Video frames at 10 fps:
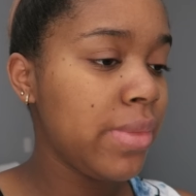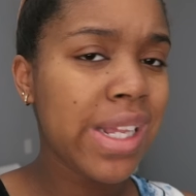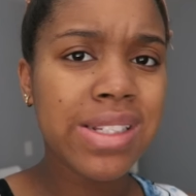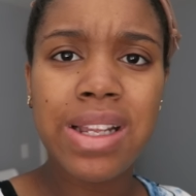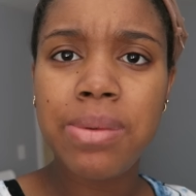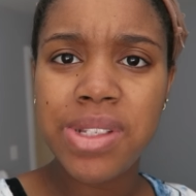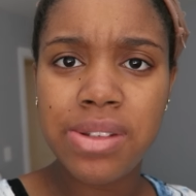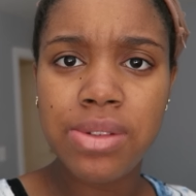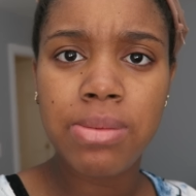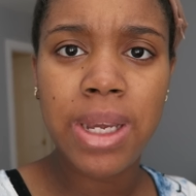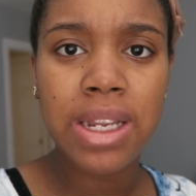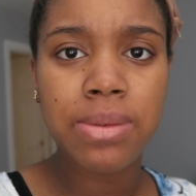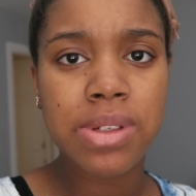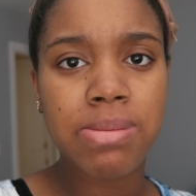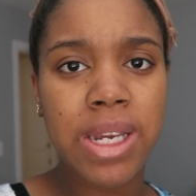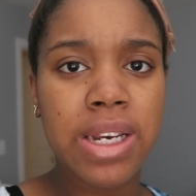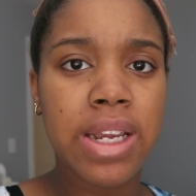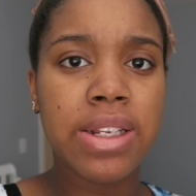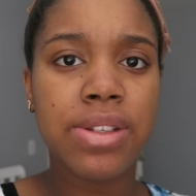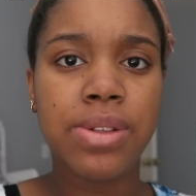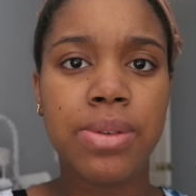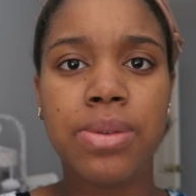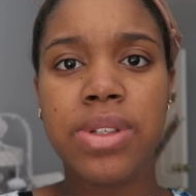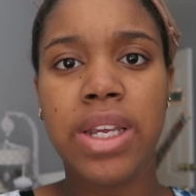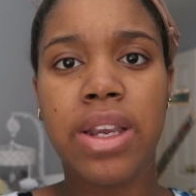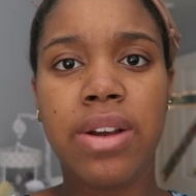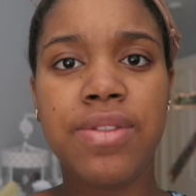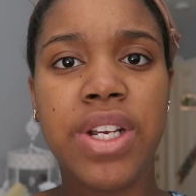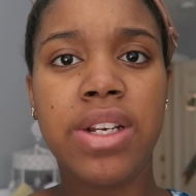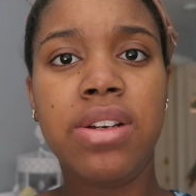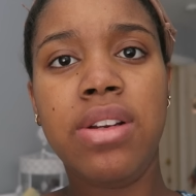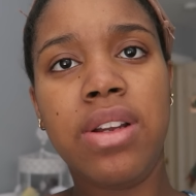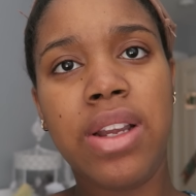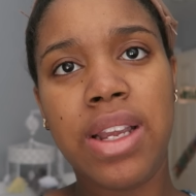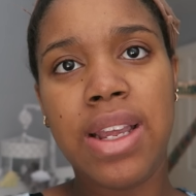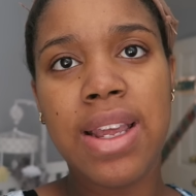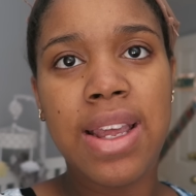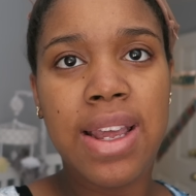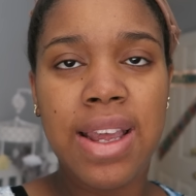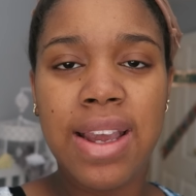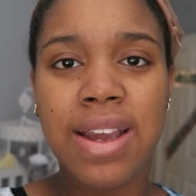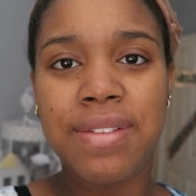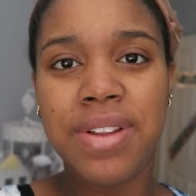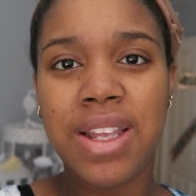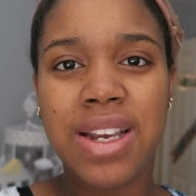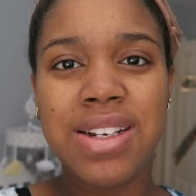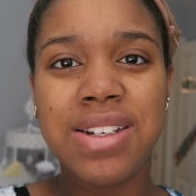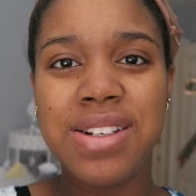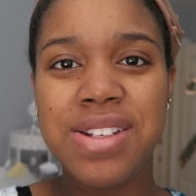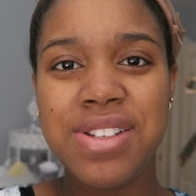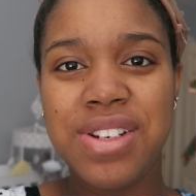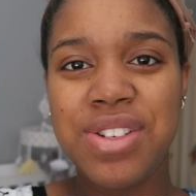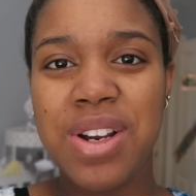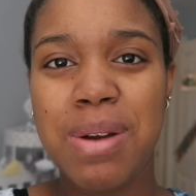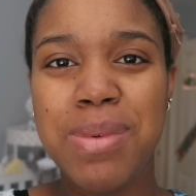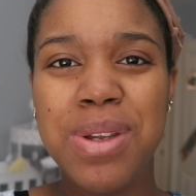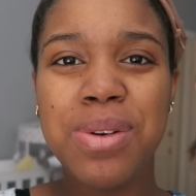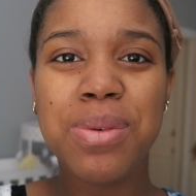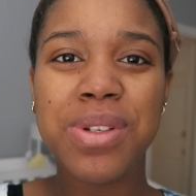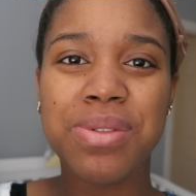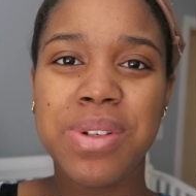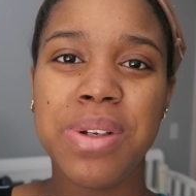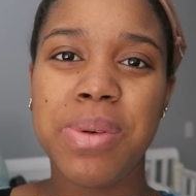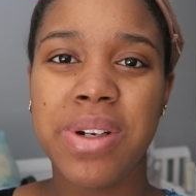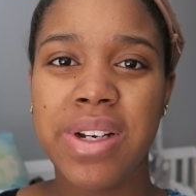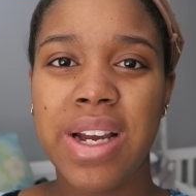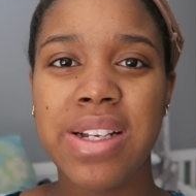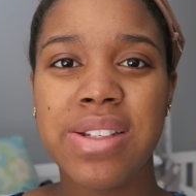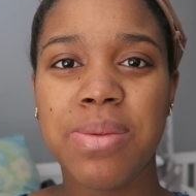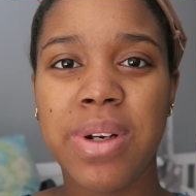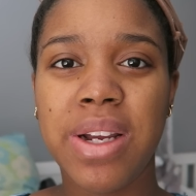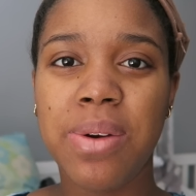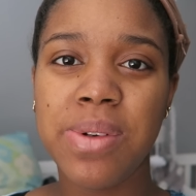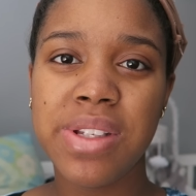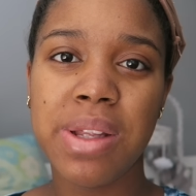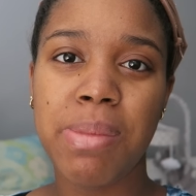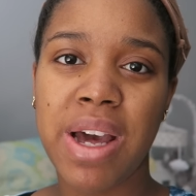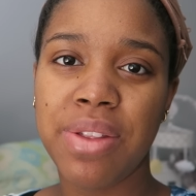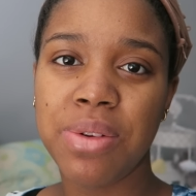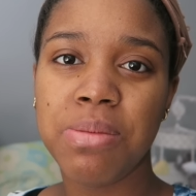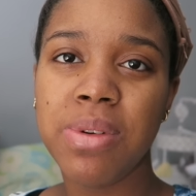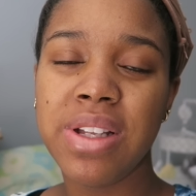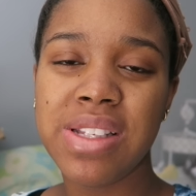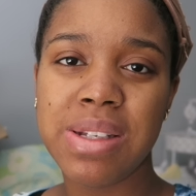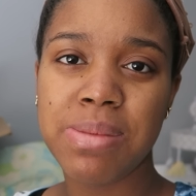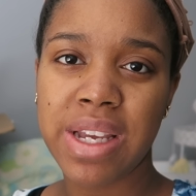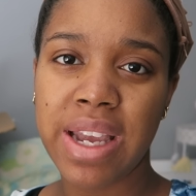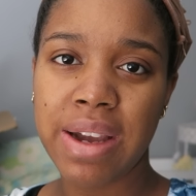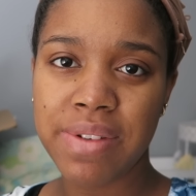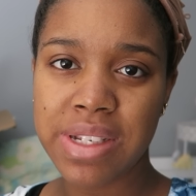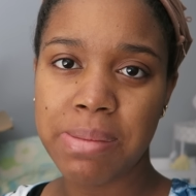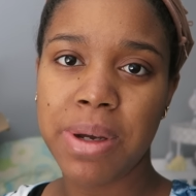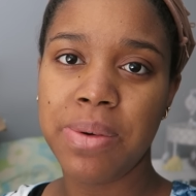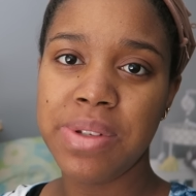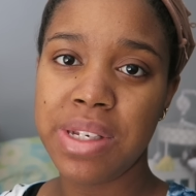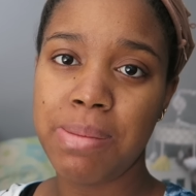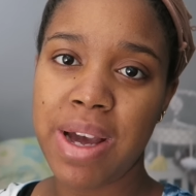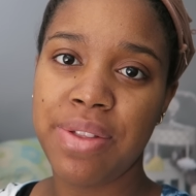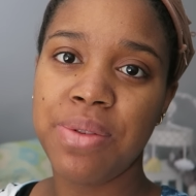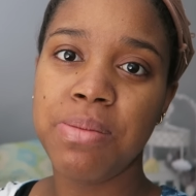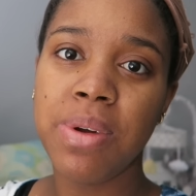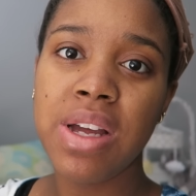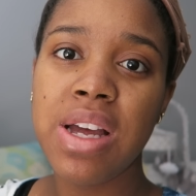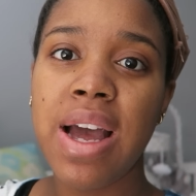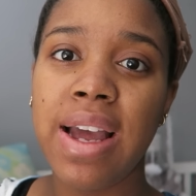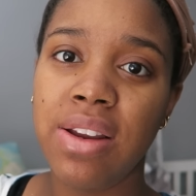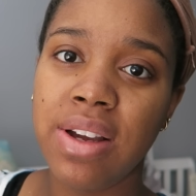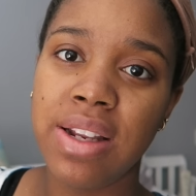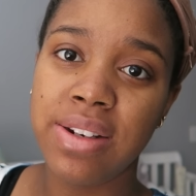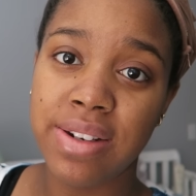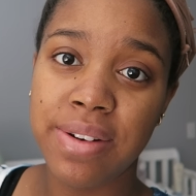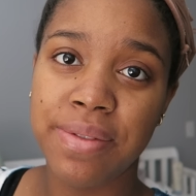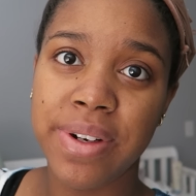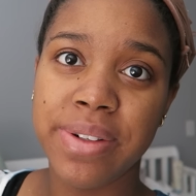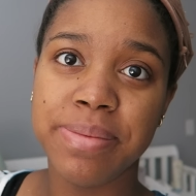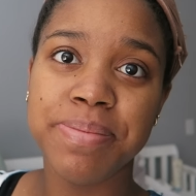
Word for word: last night wasn't too bad. It was my night to take care of Jaden. And I feel like I did a decent job. You know what's really weird, guys? When I go into the bathroom, it seems like every time I go into the bathroom, I look a little different.